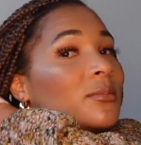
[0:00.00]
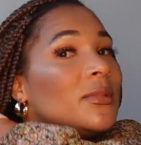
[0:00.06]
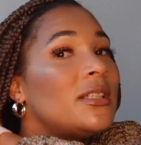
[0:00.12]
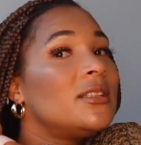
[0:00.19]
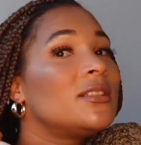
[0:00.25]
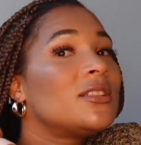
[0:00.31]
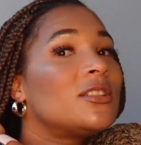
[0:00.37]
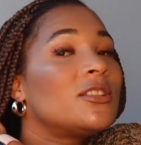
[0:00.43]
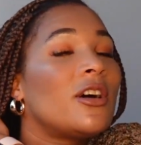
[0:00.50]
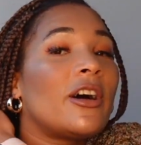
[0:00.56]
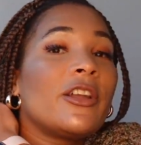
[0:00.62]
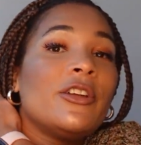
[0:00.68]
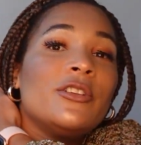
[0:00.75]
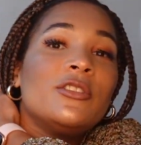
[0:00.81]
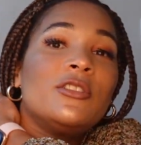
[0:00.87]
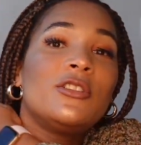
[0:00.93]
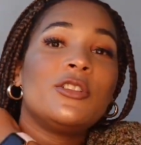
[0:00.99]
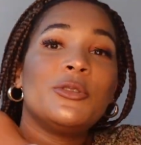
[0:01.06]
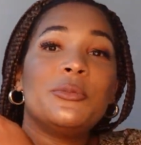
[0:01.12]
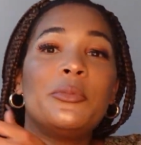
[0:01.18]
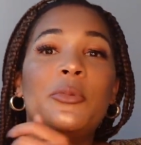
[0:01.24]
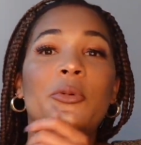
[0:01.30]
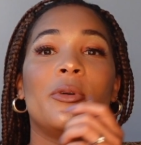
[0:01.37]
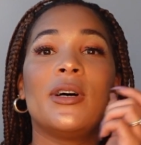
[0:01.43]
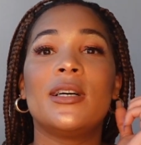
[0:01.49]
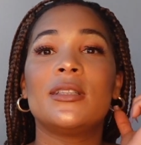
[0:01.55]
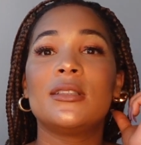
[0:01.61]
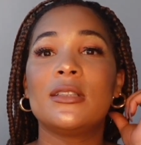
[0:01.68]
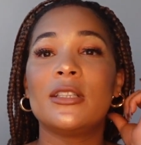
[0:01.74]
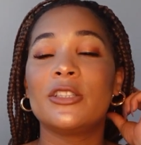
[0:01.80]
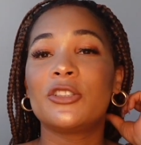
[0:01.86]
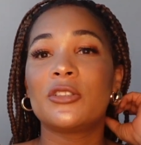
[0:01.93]
me to start YouTube was
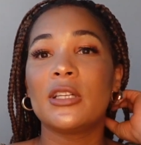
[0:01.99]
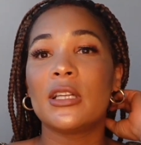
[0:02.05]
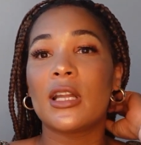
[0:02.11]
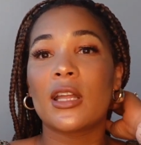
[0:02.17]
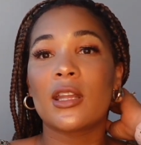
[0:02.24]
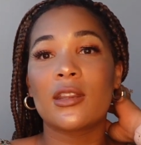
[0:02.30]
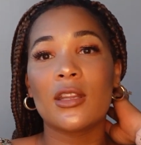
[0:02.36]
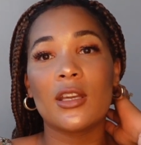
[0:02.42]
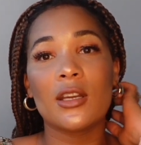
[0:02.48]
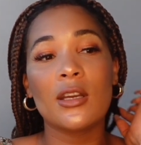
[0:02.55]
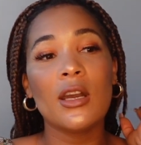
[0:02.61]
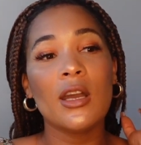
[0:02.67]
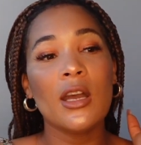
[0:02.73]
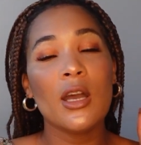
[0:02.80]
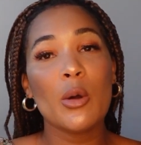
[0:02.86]
literally nothing.